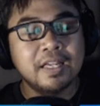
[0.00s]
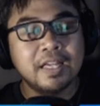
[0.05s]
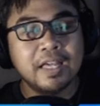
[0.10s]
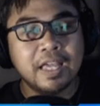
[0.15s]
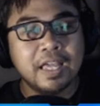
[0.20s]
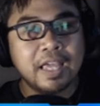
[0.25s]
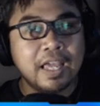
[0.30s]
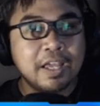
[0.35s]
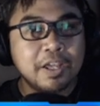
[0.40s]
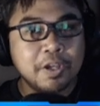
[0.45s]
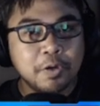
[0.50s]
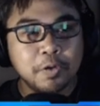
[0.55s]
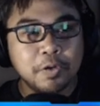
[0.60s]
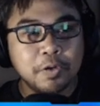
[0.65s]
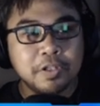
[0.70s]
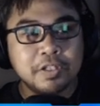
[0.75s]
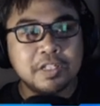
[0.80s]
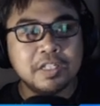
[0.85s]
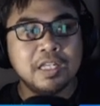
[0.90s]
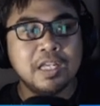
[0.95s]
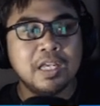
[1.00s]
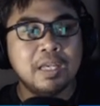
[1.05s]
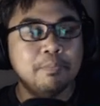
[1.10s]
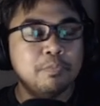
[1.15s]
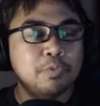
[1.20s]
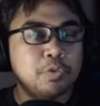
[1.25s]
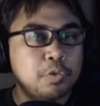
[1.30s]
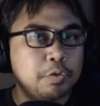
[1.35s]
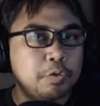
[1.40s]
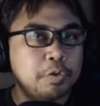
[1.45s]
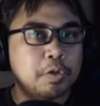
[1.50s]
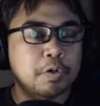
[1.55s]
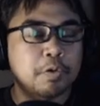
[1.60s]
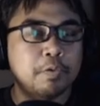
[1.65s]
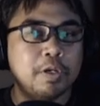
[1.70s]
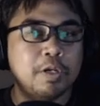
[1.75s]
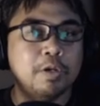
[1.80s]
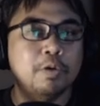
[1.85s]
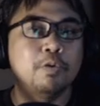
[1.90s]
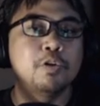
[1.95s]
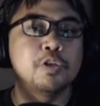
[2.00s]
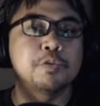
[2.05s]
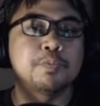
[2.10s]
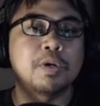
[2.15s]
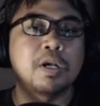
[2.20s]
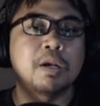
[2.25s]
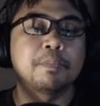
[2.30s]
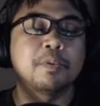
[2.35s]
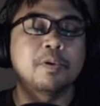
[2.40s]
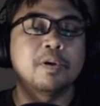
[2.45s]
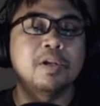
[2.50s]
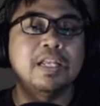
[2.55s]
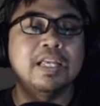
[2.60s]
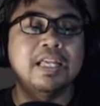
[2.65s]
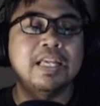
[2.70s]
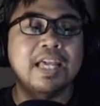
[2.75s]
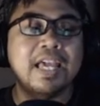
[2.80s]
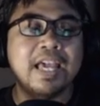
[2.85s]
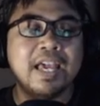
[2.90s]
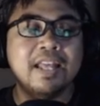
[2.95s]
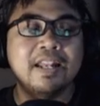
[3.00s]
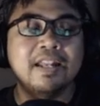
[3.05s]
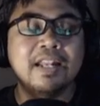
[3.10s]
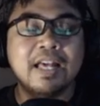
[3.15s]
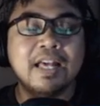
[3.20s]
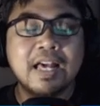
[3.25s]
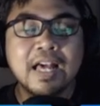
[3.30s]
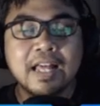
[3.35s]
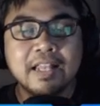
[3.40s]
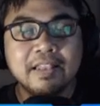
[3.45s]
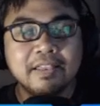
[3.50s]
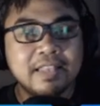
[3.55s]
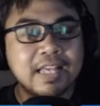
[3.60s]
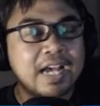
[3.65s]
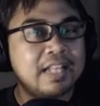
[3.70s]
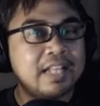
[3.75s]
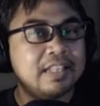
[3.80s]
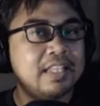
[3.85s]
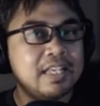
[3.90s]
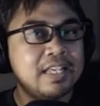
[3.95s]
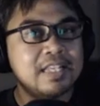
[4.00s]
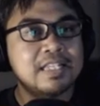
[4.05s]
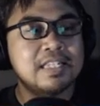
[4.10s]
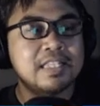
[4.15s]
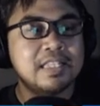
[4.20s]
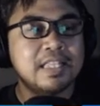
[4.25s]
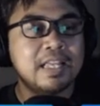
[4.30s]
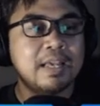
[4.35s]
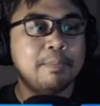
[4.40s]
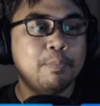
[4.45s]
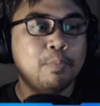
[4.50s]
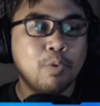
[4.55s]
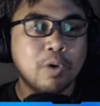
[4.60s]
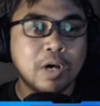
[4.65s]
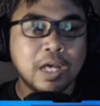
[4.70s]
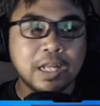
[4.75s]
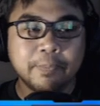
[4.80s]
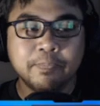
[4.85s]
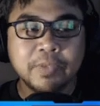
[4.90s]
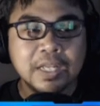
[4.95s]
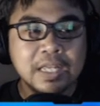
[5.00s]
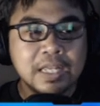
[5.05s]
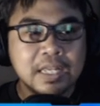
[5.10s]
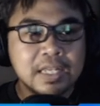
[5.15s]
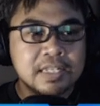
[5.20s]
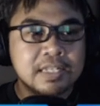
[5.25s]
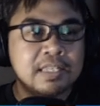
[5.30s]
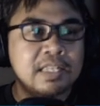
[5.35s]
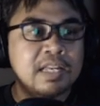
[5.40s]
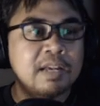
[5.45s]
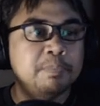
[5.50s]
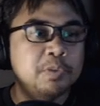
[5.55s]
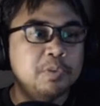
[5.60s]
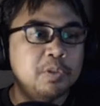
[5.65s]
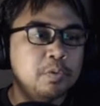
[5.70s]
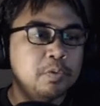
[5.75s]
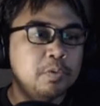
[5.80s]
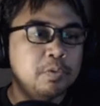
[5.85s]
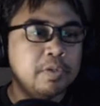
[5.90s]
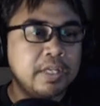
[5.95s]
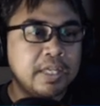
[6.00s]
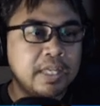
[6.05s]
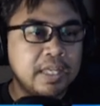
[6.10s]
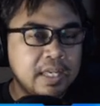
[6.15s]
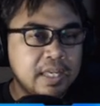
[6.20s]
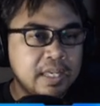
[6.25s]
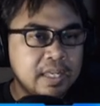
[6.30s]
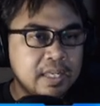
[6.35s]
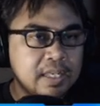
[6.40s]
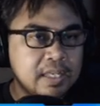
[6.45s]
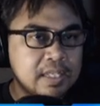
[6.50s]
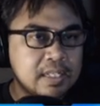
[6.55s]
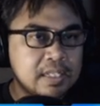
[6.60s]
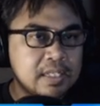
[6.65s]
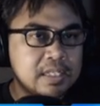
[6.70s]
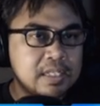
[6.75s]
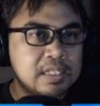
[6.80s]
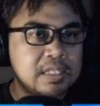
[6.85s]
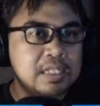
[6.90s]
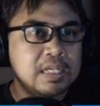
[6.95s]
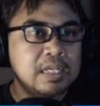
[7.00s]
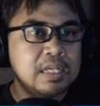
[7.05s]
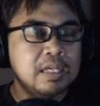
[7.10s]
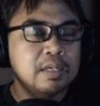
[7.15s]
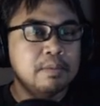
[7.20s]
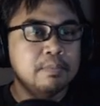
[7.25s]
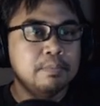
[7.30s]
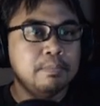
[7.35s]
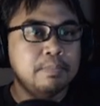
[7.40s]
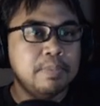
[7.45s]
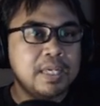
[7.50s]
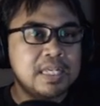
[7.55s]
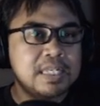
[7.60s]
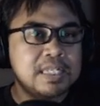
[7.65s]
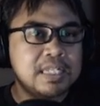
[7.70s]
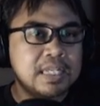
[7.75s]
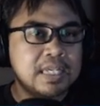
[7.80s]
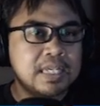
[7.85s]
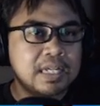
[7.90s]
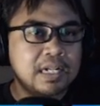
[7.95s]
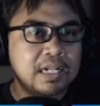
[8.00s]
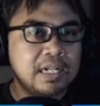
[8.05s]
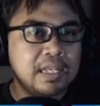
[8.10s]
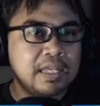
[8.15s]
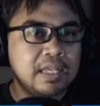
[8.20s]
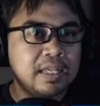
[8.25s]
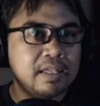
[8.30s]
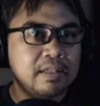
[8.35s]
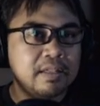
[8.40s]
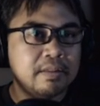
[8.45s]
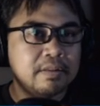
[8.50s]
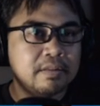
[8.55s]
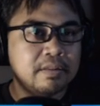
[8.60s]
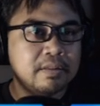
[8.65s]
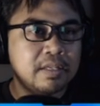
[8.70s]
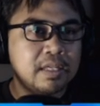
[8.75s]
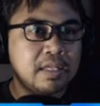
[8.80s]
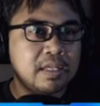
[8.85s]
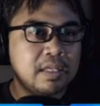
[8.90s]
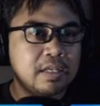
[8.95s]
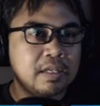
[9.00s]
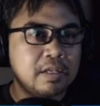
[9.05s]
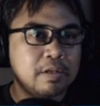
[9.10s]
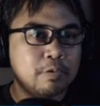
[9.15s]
a good team, do your rerolls properly, and that is step one. Step two is basically the